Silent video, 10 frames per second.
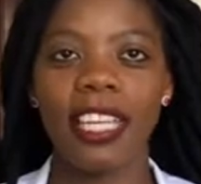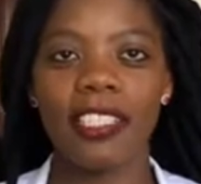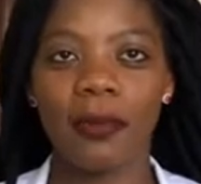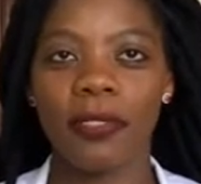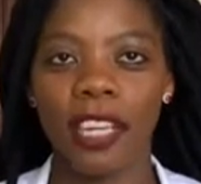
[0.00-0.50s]

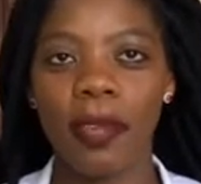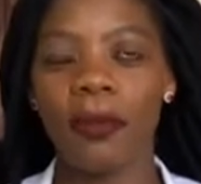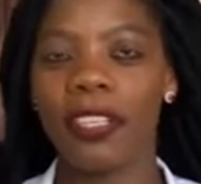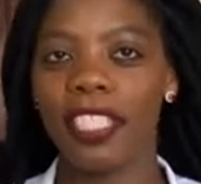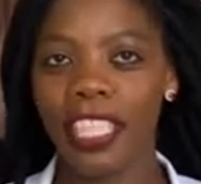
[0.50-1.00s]

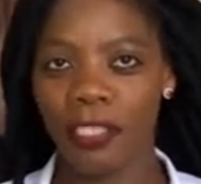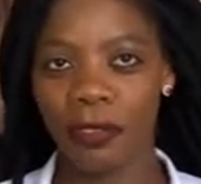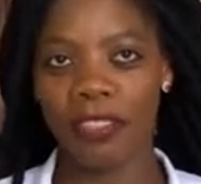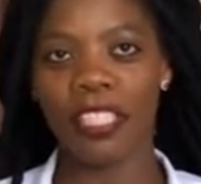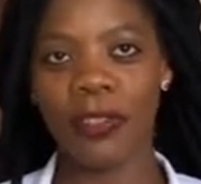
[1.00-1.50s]
subscribe. In case
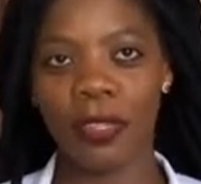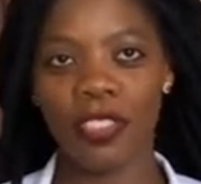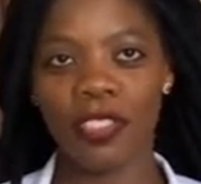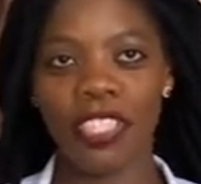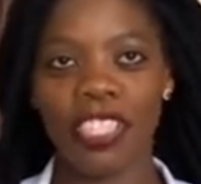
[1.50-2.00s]
of any
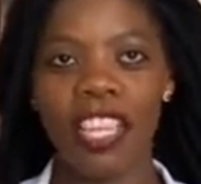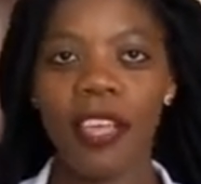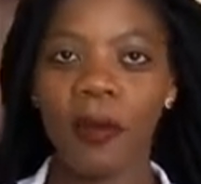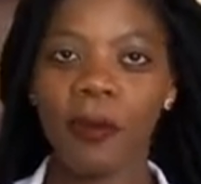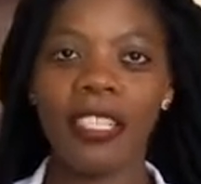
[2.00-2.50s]
questions,
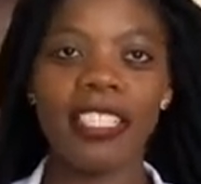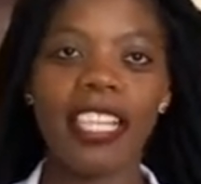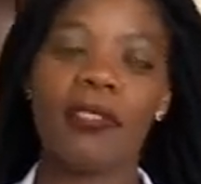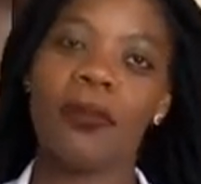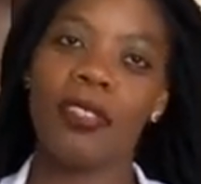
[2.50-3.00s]
please
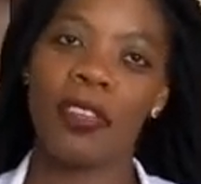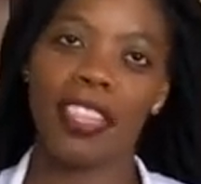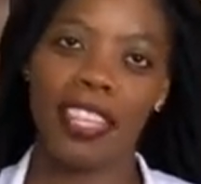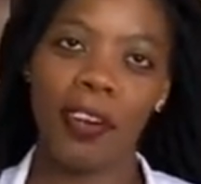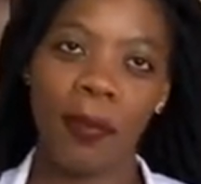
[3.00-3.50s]
let me know
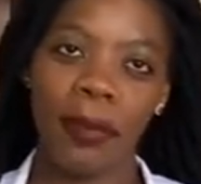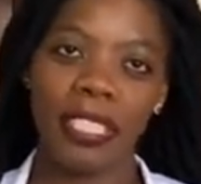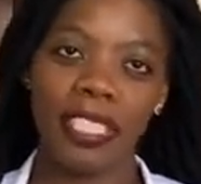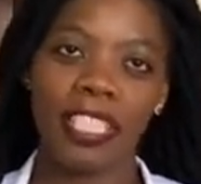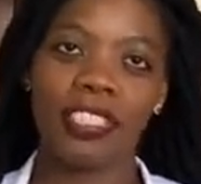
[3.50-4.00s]
in the
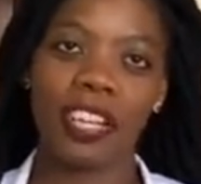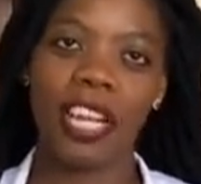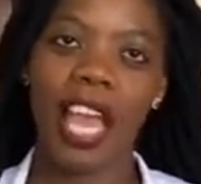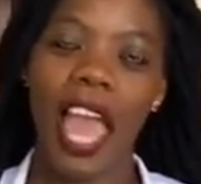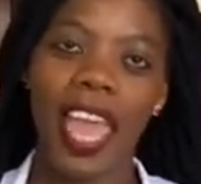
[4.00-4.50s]
comment
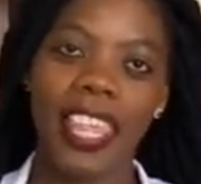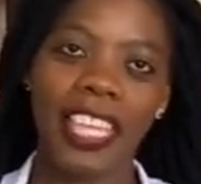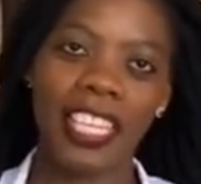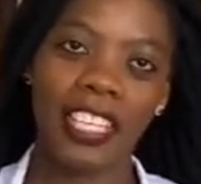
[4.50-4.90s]
section. Thank